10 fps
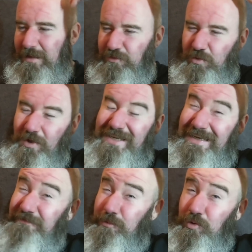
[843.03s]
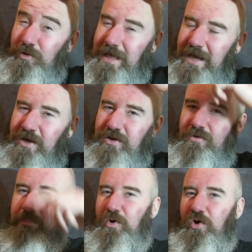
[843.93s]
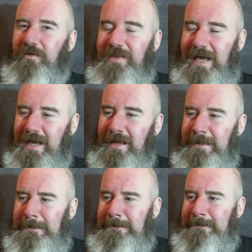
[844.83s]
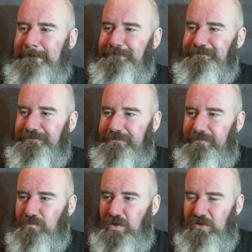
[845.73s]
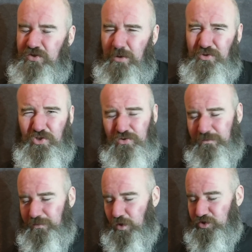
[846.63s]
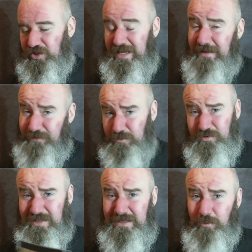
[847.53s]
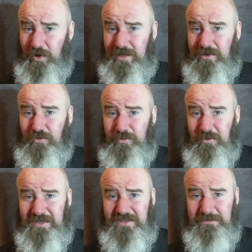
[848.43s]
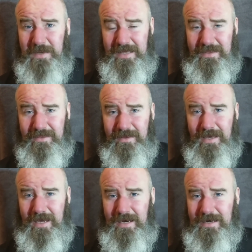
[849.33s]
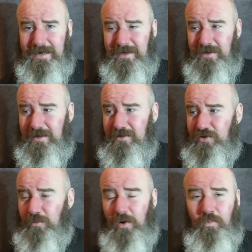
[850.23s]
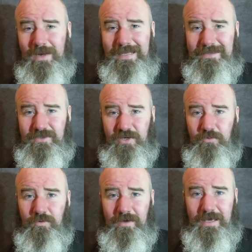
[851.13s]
It was the one in Liverpool that I heard a report of that. So it's just unfortunate. If you see one in a WH Smith and you are willing to,